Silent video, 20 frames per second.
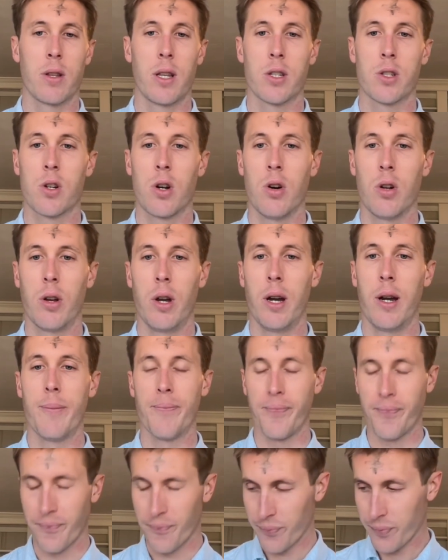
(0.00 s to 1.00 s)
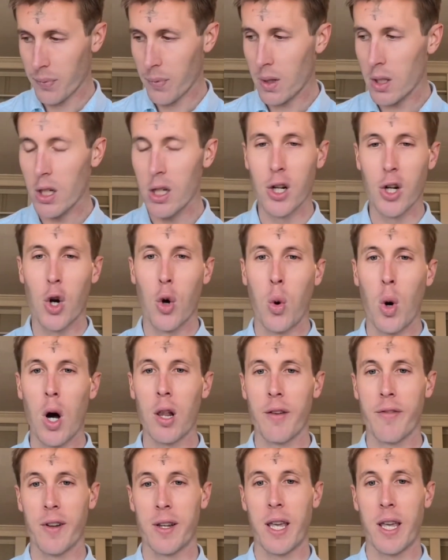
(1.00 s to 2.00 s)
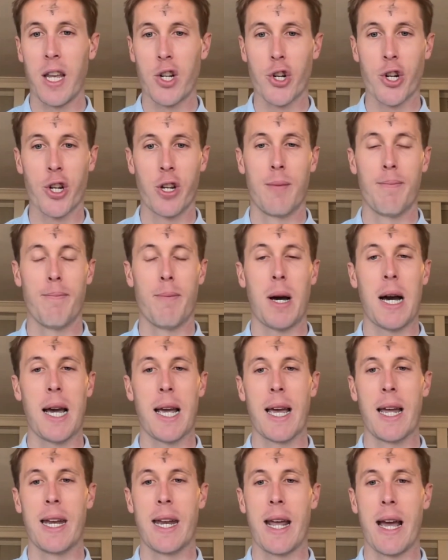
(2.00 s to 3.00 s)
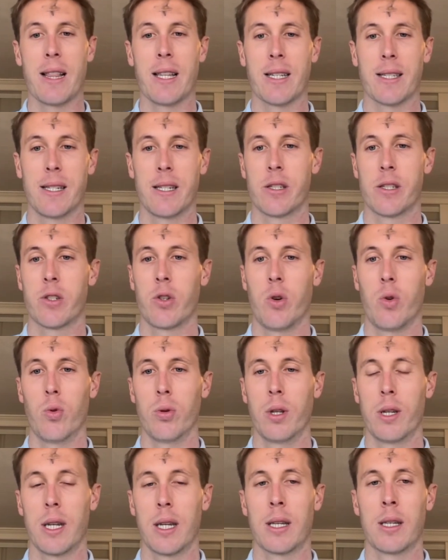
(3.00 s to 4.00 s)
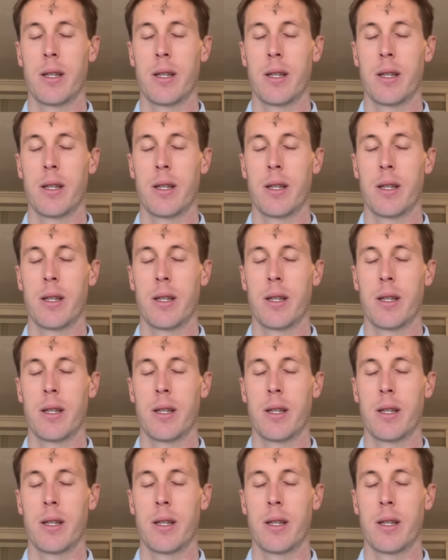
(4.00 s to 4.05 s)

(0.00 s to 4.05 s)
That's called a qualification by analysis only.